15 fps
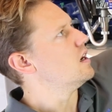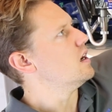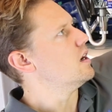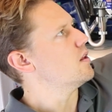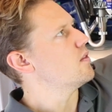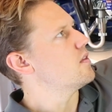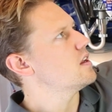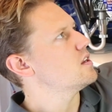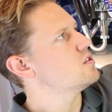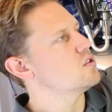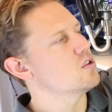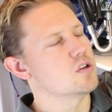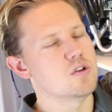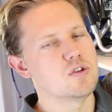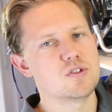there
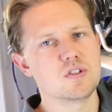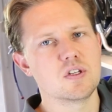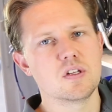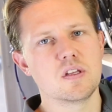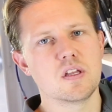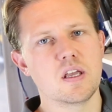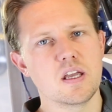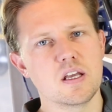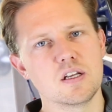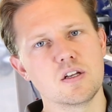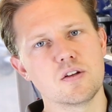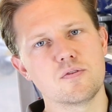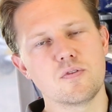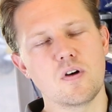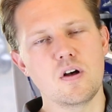to loosen the
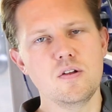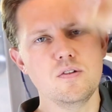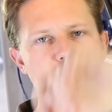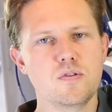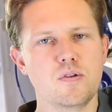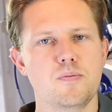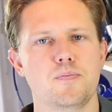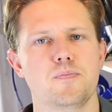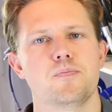inlet valve.